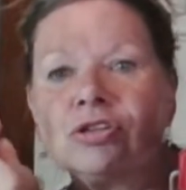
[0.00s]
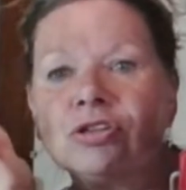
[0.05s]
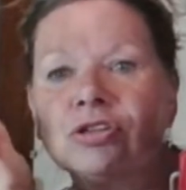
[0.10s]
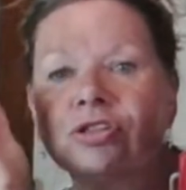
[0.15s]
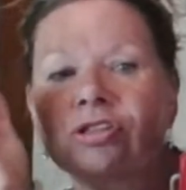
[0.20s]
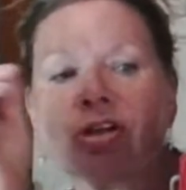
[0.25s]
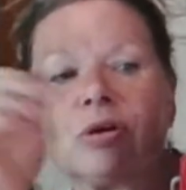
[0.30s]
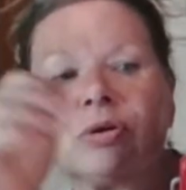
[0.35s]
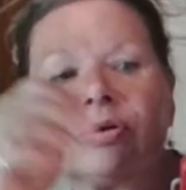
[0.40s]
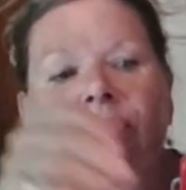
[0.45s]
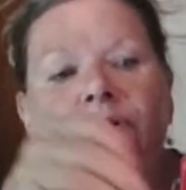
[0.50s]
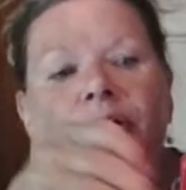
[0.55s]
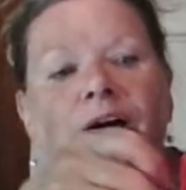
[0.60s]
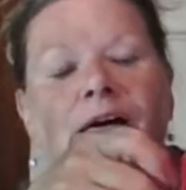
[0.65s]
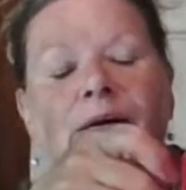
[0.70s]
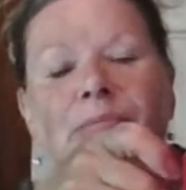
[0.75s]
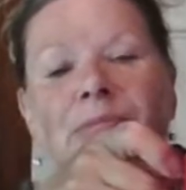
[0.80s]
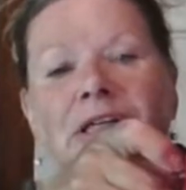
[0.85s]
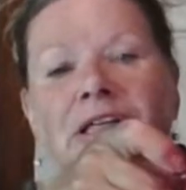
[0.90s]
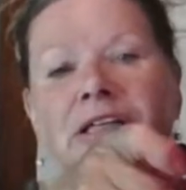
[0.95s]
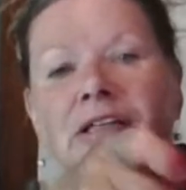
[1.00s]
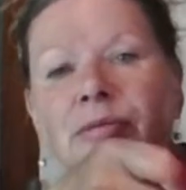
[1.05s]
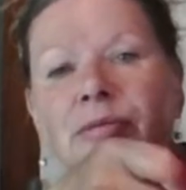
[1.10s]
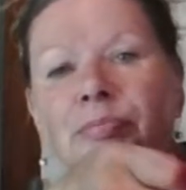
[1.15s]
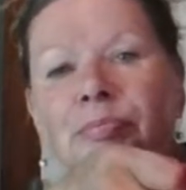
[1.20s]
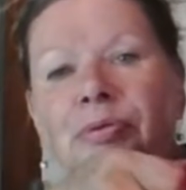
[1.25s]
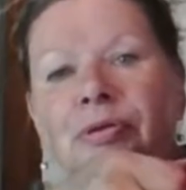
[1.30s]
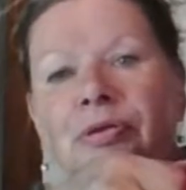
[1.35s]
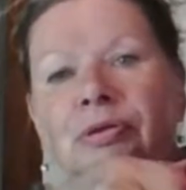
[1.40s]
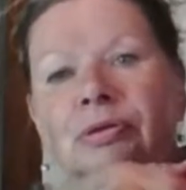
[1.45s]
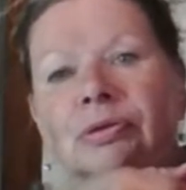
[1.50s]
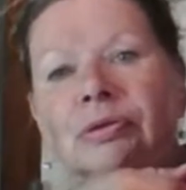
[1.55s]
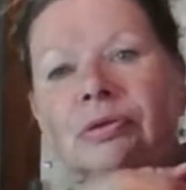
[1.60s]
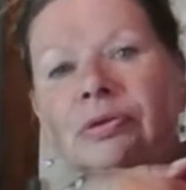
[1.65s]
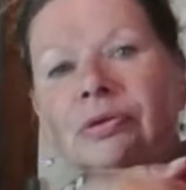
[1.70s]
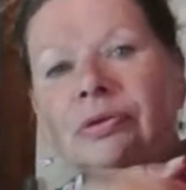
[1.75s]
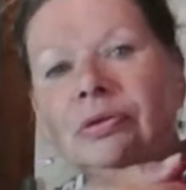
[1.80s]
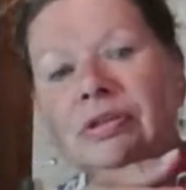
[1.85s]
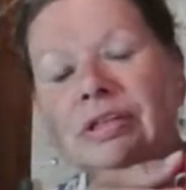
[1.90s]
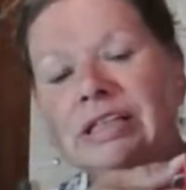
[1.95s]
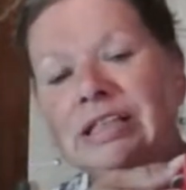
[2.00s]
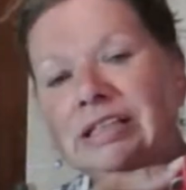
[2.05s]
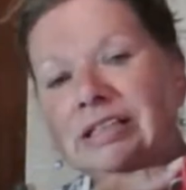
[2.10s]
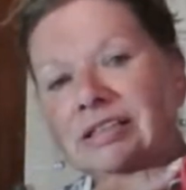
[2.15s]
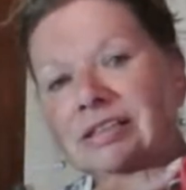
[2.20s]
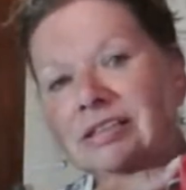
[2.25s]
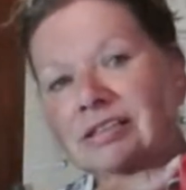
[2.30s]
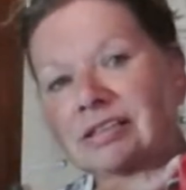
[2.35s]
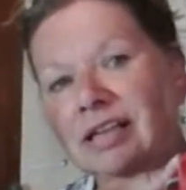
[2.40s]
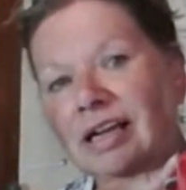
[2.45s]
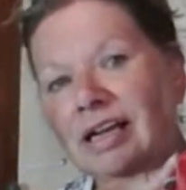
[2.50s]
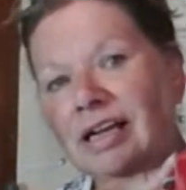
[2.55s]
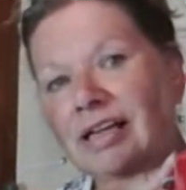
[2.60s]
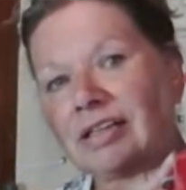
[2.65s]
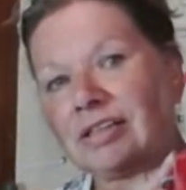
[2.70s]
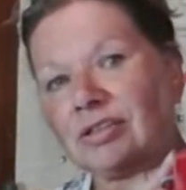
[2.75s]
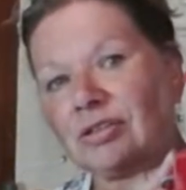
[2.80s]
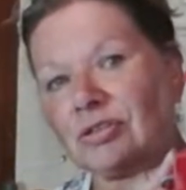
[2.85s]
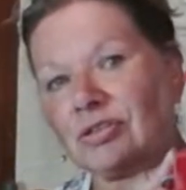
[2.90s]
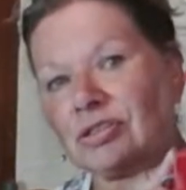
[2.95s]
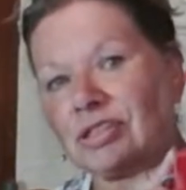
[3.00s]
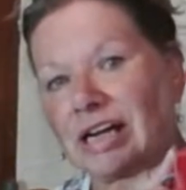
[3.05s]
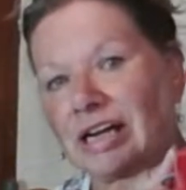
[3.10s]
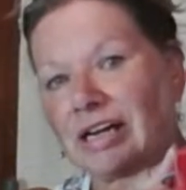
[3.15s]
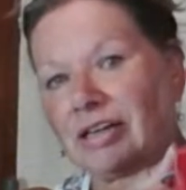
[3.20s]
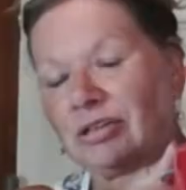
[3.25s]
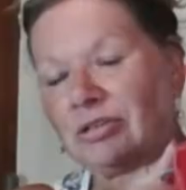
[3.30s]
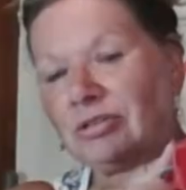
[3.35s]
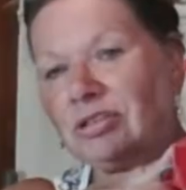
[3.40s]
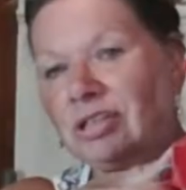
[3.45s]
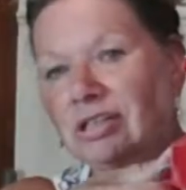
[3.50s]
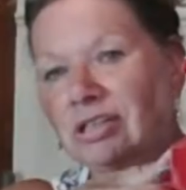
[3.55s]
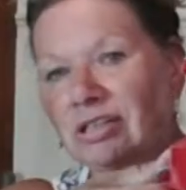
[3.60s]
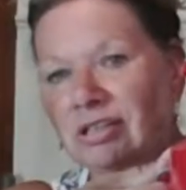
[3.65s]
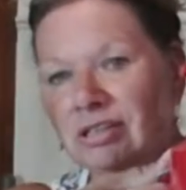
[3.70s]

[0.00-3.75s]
So I'm going to pull these handles out,